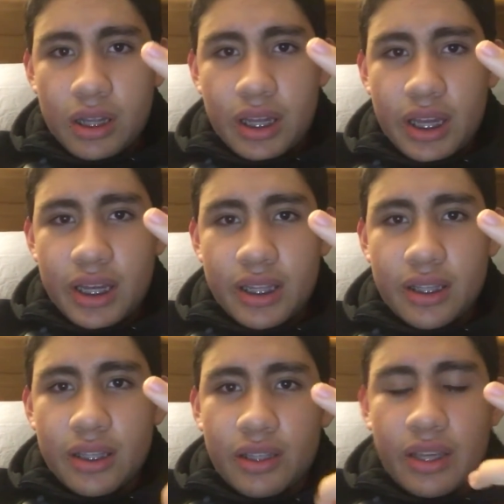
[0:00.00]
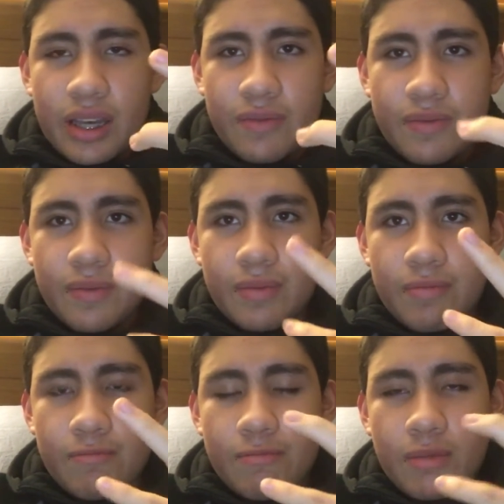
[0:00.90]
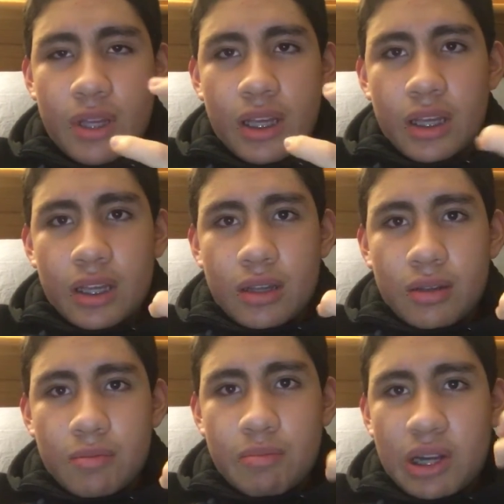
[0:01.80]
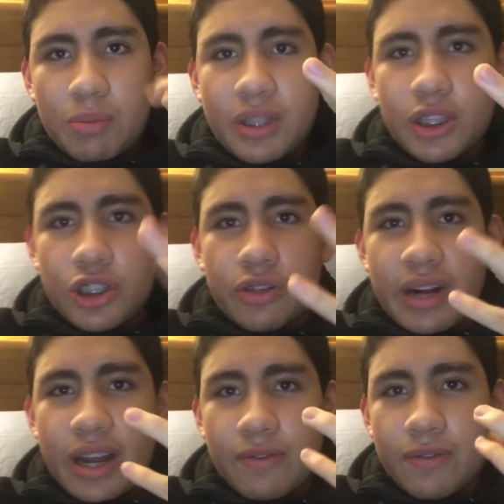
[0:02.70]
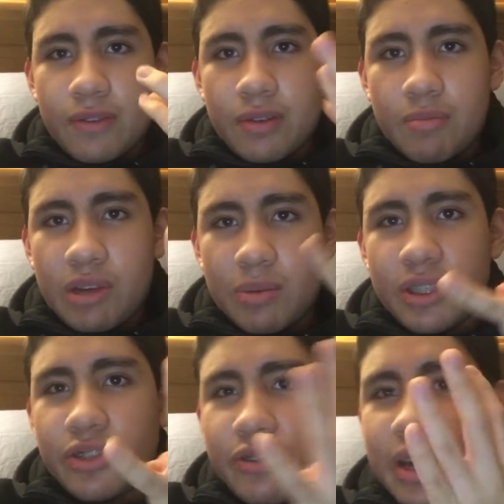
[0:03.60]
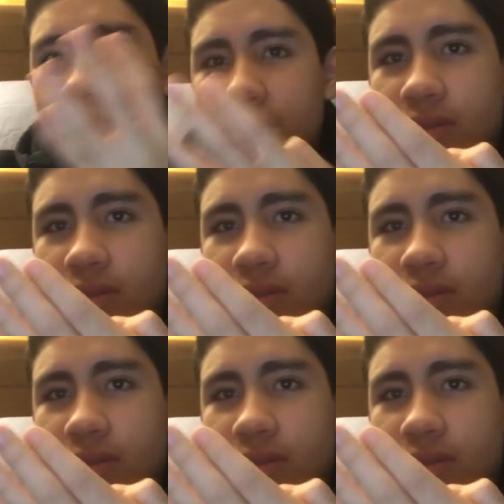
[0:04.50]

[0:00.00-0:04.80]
and you have Melman the giraffe. Melman the giraffe.